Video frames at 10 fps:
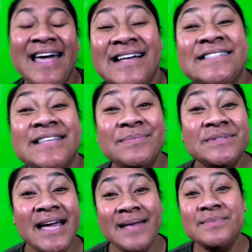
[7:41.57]

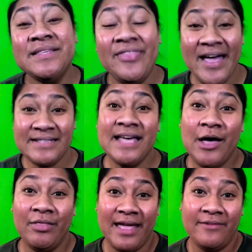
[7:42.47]
Sometimes that's how
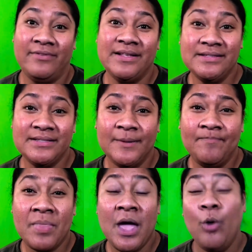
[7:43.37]
life is.
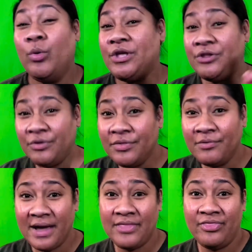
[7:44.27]
When you do the
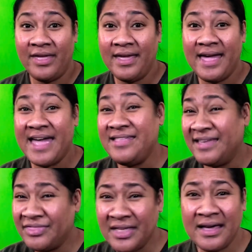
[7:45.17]
right thing and
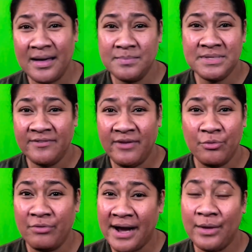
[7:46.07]
nothing comes of it
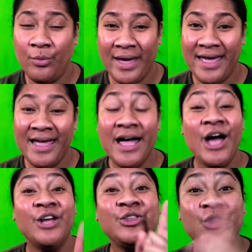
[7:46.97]
right away,
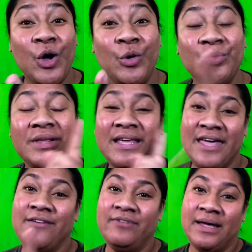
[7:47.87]
don't
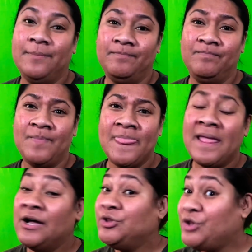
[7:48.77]
give up.
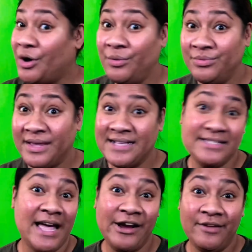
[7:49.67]
Don't get
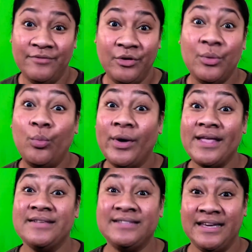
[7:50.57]
tired of doing what
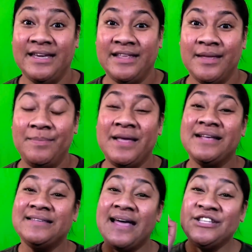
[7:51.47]
is good,
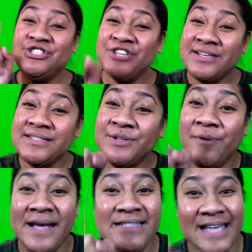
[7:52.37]
because at just the
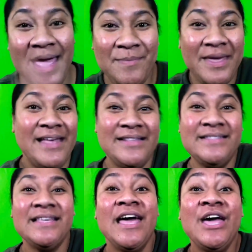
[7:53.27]
right time,
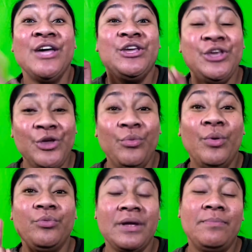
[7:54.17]
kids, you will
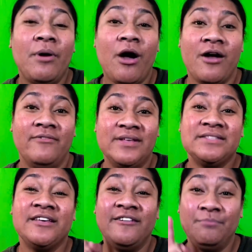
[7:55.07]
reap a
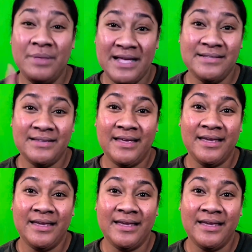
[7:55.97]
harvest of blessing